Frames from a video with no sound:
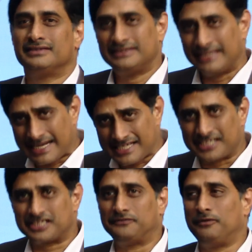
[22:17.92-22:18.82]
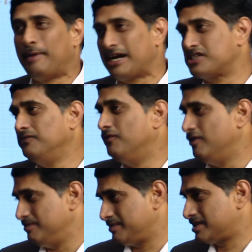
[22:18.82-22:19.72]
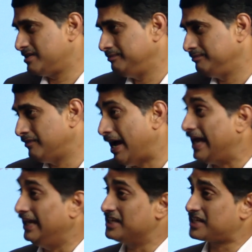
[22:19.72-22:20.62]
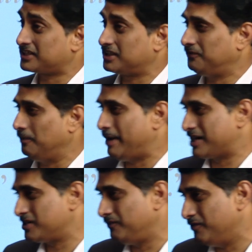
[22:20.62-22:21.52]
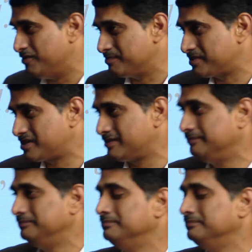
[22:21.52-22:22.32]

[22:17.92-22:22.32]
There are successful partnership firms, highly successful partnership firms,